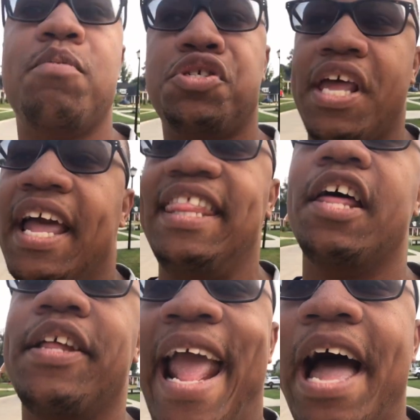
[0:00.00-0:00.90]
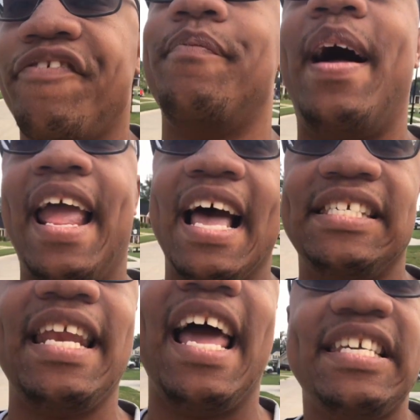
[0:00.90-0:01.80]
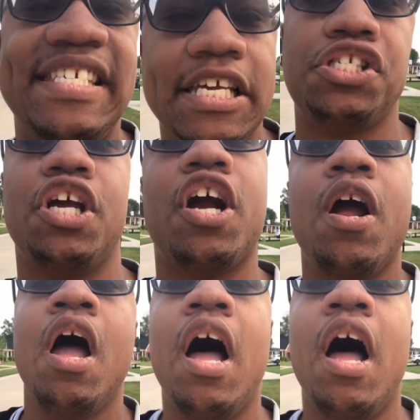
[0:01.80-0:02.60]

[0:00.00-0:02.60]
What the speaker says: what I'm saying? The other half of my SNS sister,